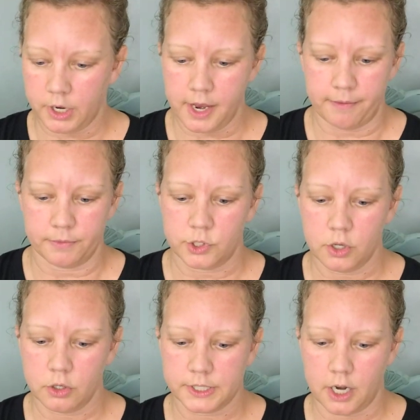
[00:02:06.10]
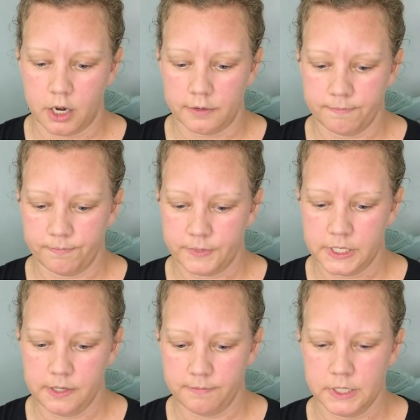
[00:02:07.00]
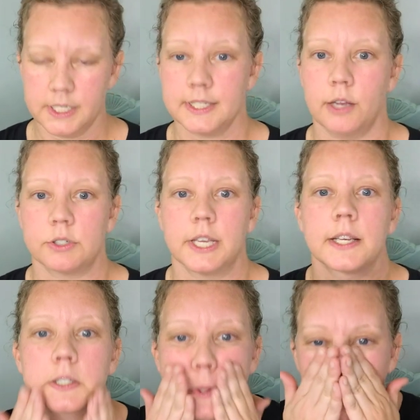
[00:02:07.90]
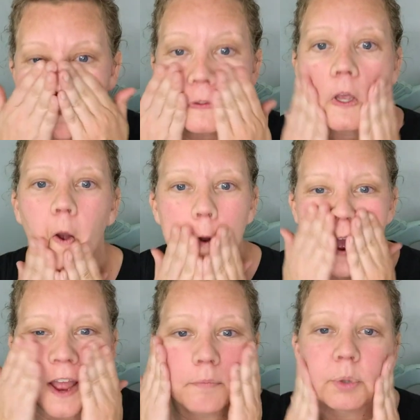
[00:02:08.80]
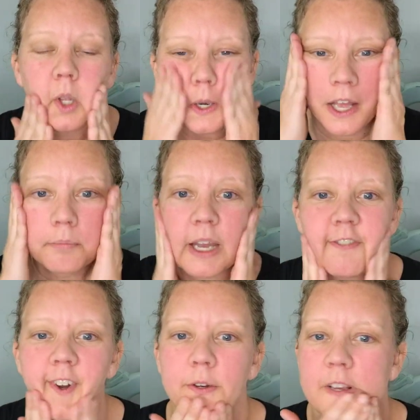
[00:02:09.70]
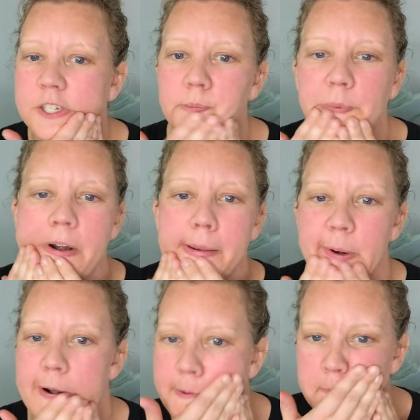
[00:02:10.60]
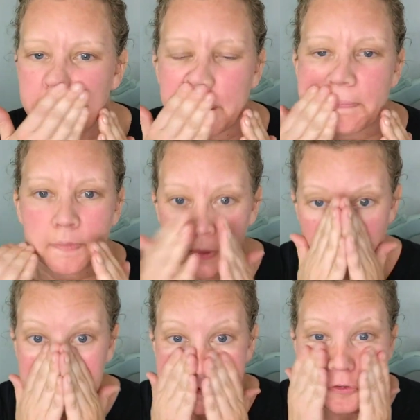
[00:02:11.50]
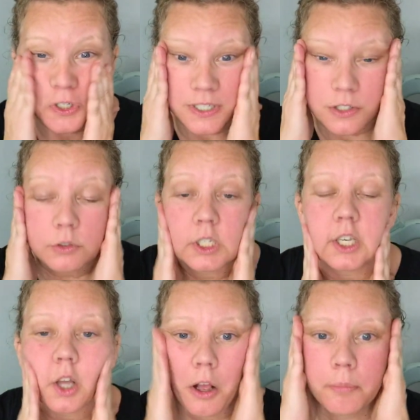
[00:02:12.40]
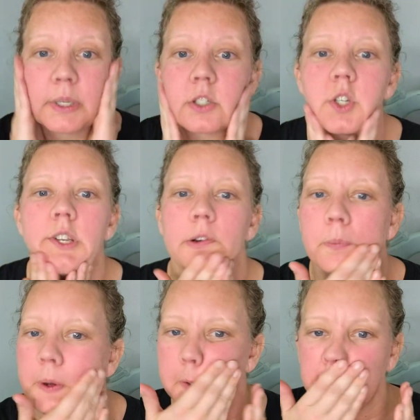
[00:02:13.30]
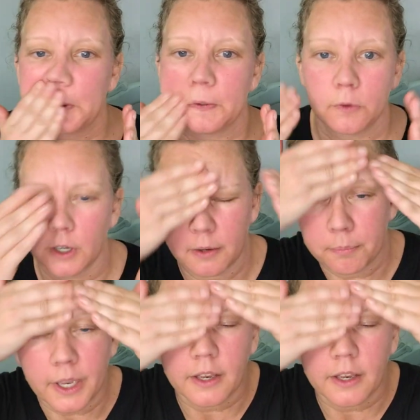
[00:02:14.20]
Okay, so sorry. See, this is outtakes. So I'm putting on my foundation primer. She's doing it all, but she didn't want to